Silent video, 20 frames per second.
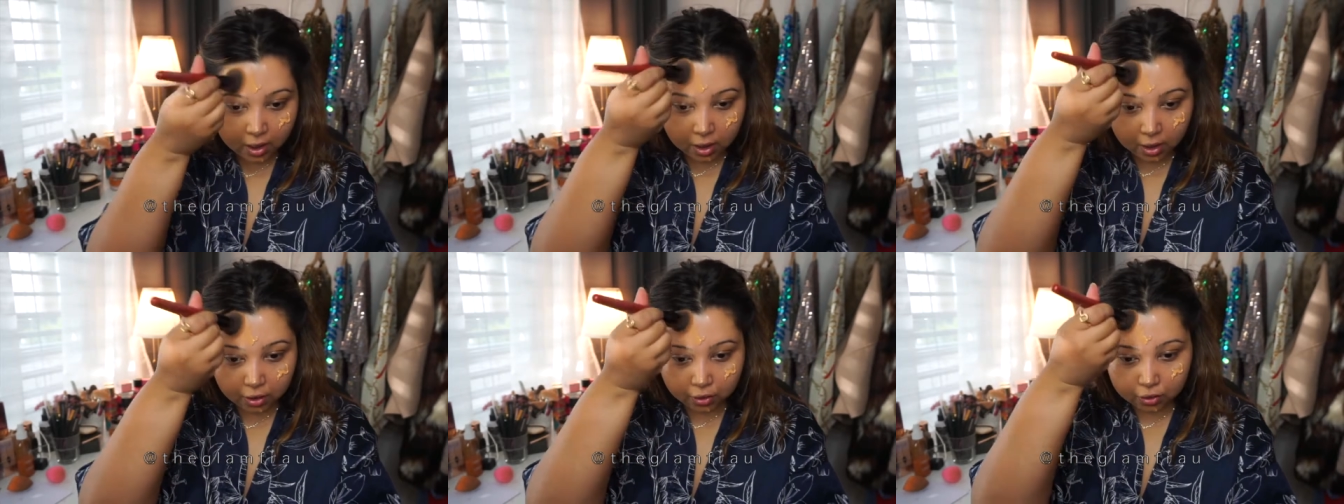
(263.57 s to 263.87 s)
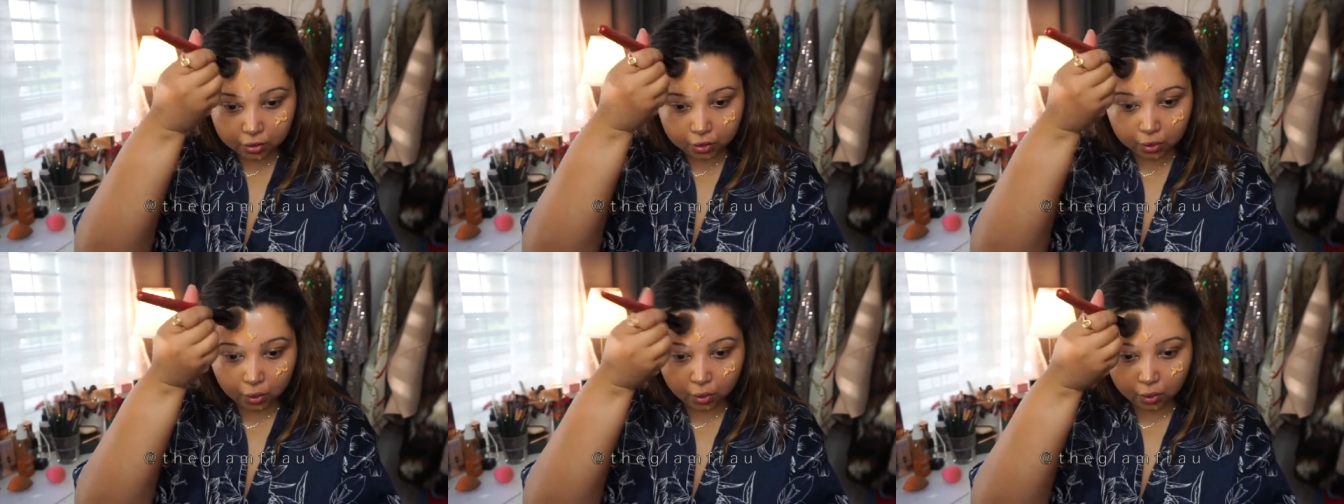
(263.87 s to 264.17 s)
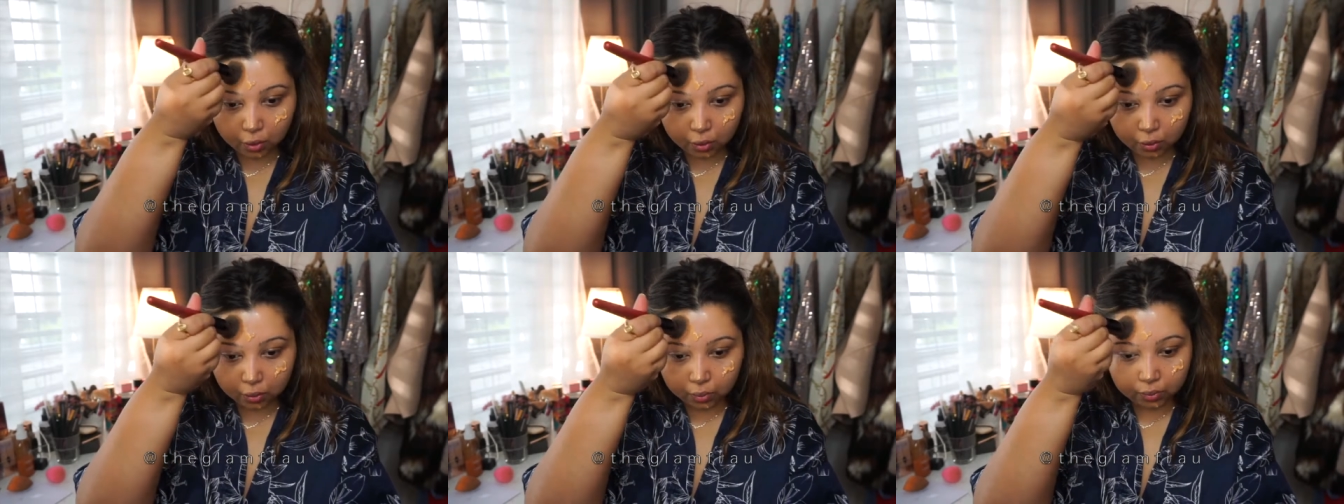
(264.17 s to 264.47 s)

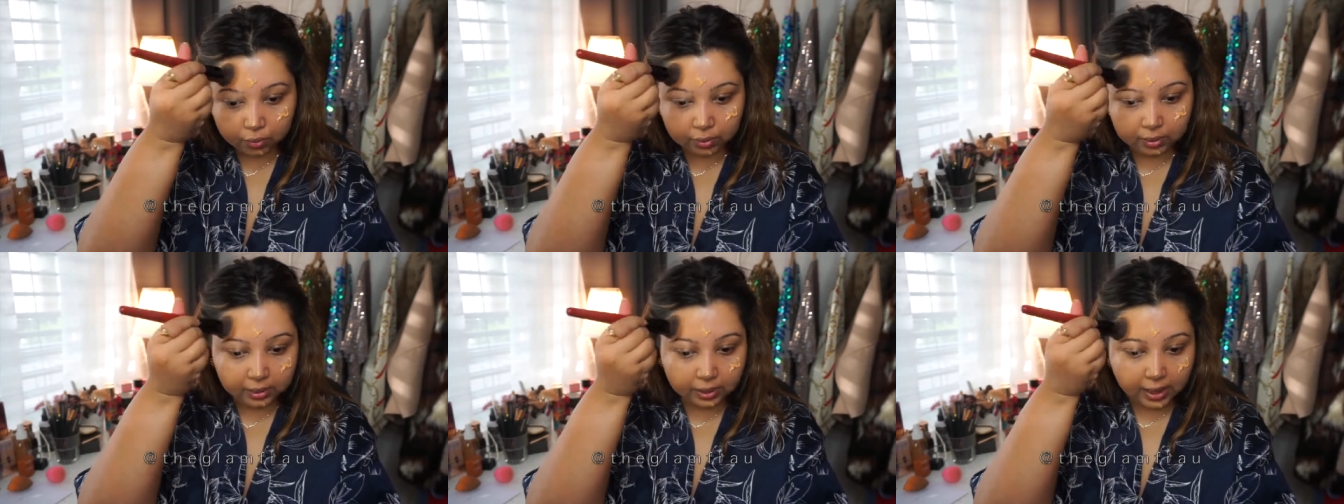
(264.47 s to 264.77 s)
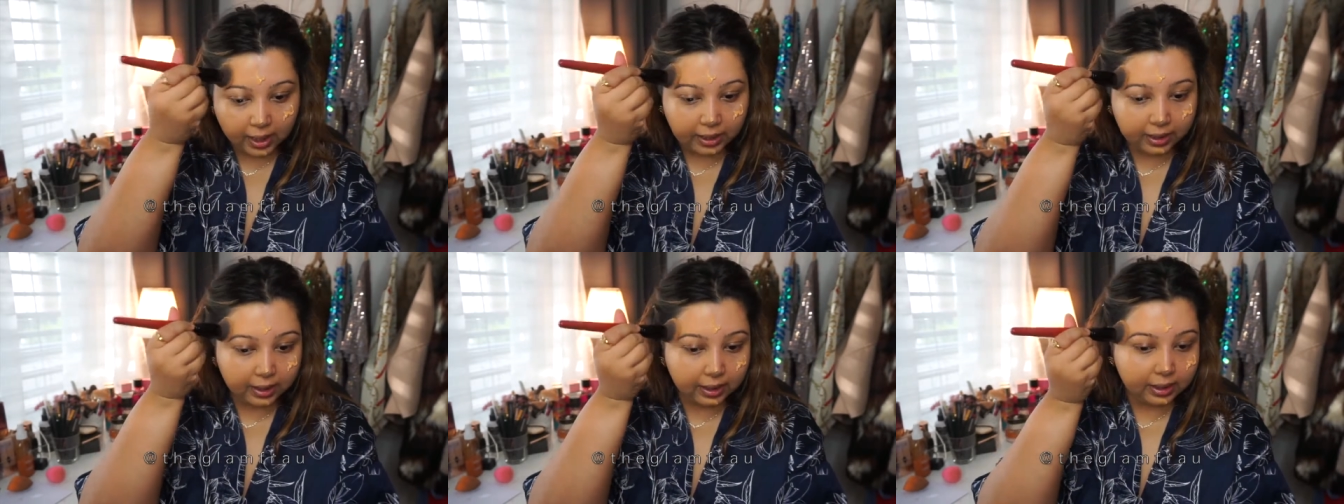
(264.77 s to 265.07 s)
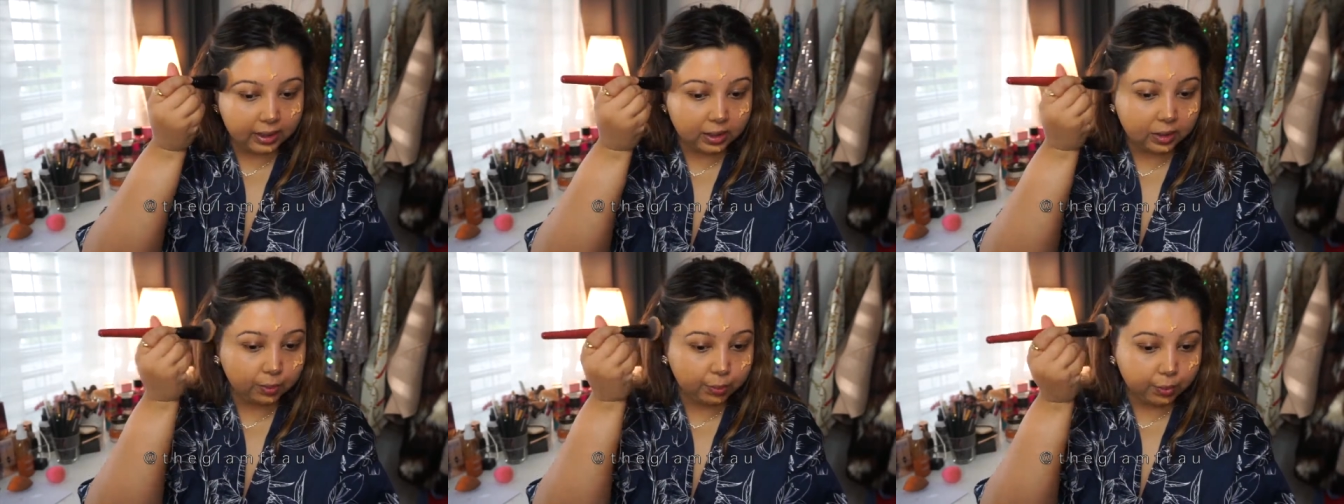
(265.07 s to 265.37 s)
so that
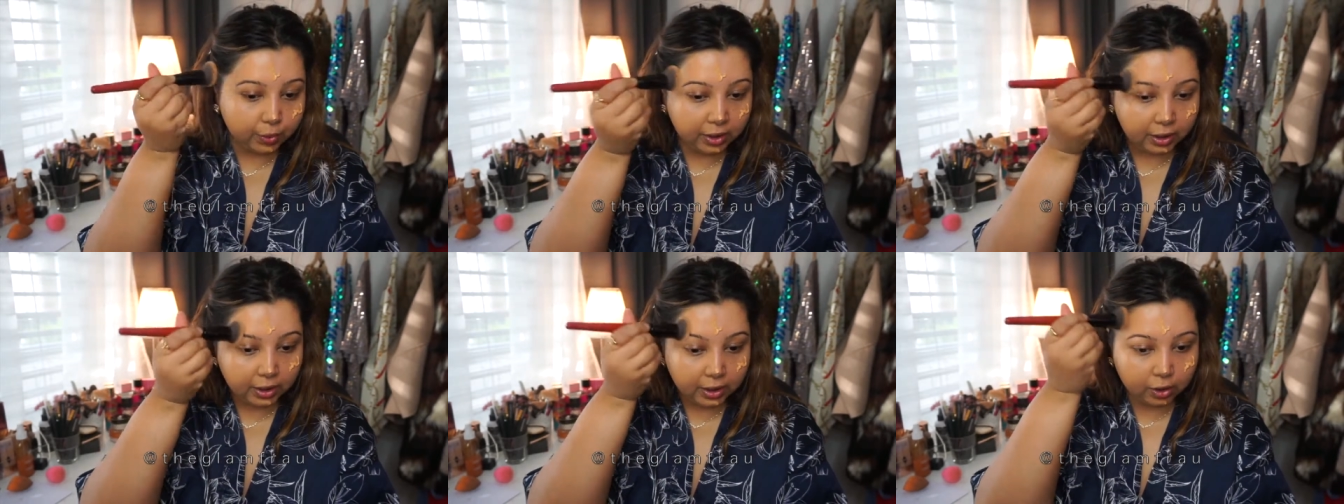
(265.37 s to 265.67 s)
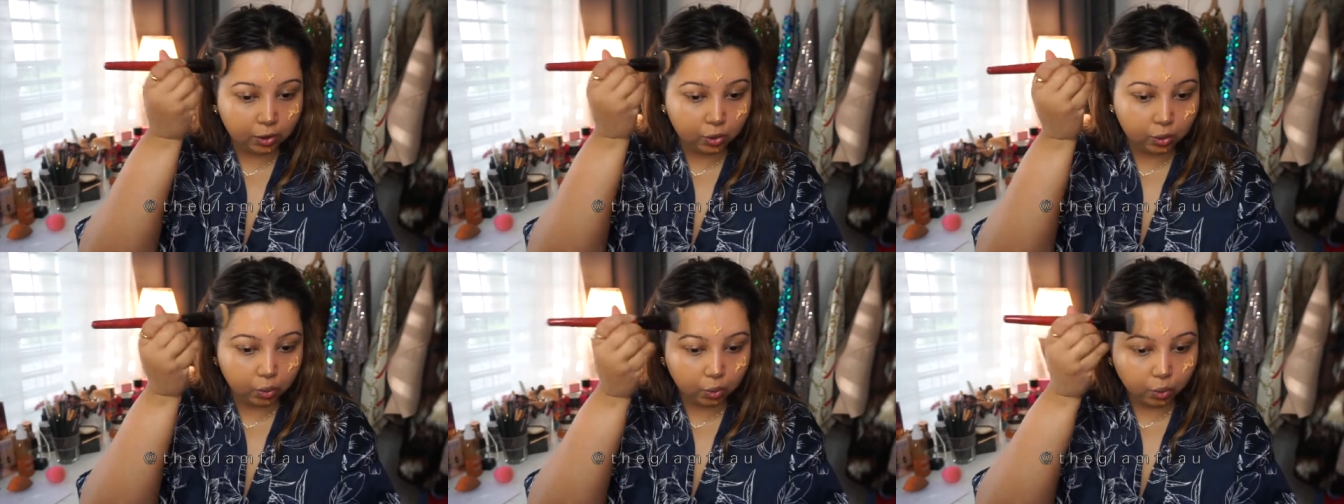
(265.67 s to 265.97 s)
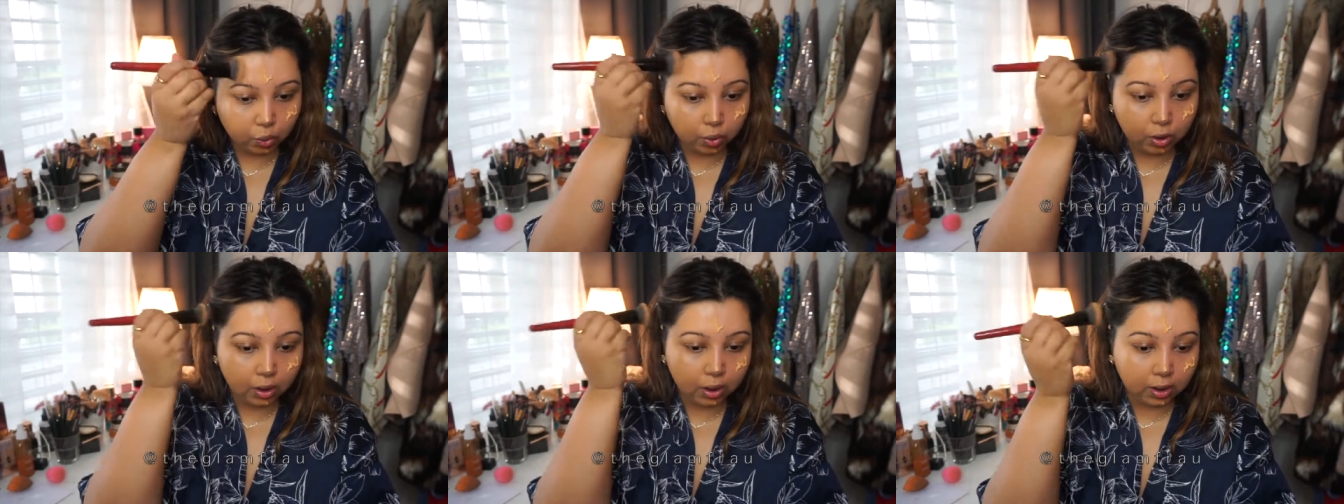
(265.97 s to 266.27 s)
is pretty
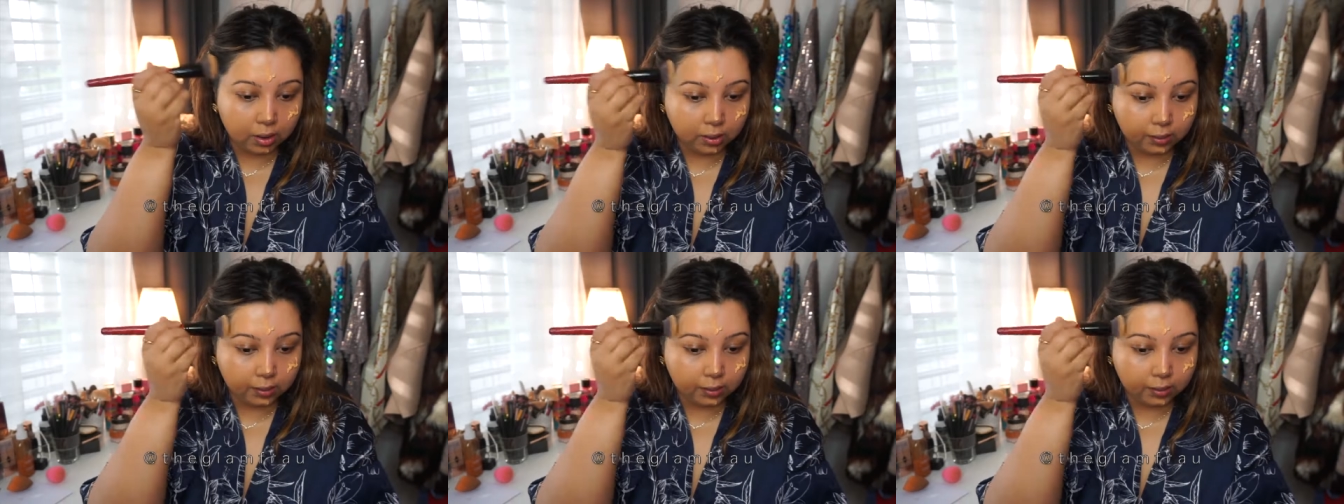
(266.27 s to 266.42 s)
cool.